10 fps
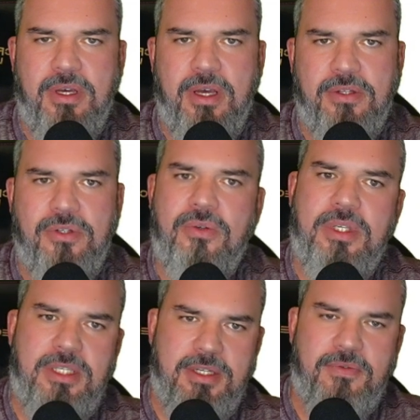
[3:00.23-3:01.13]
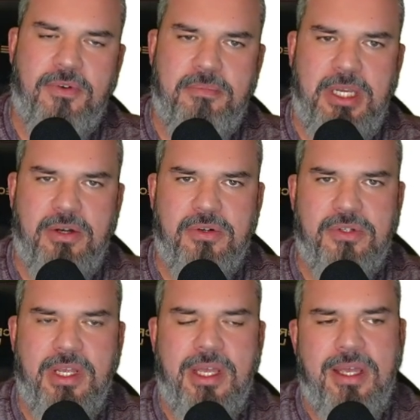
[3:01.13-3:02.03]
to these different meters.
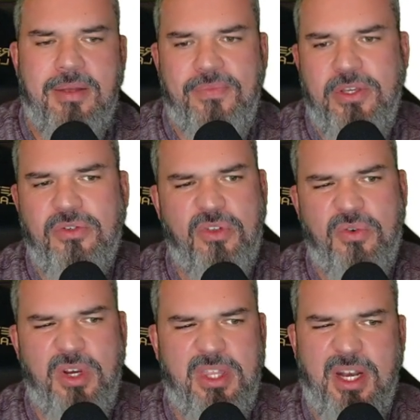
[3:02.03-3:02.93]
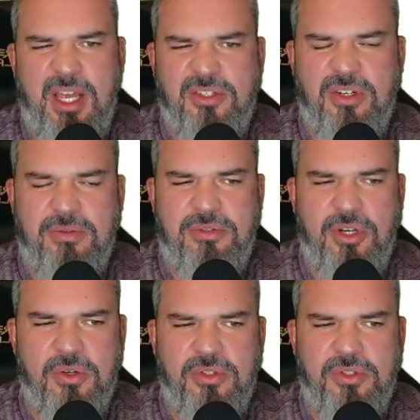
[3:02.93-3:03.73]
These are three that I chose